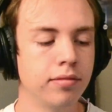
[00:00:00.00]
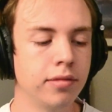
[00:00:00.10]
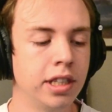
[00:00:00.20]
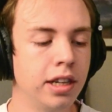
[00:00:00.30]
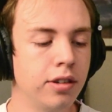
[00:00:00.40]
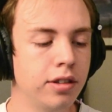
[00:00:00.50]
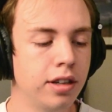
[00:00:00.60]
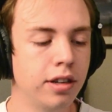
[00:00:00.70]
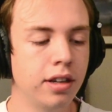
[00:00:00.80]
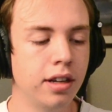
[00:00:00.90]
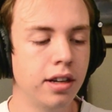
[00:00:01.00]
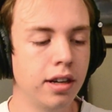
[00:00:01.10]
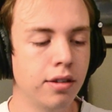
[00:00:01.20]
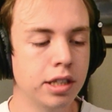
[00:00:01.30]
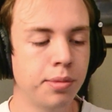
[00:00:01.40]
You know, the
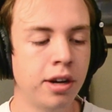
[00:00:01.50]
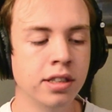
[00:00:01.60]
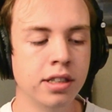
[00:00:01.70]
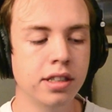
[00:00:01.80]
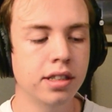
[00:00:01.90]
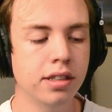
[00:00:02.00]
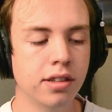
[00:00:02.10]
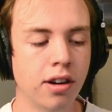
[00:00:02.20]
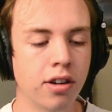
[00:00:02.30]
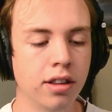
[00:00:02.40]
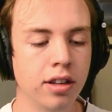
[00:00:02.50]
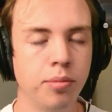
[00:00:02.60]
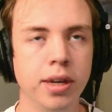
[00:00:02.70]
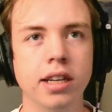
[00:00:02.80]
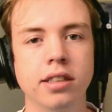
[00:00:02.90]
responses are a little bit,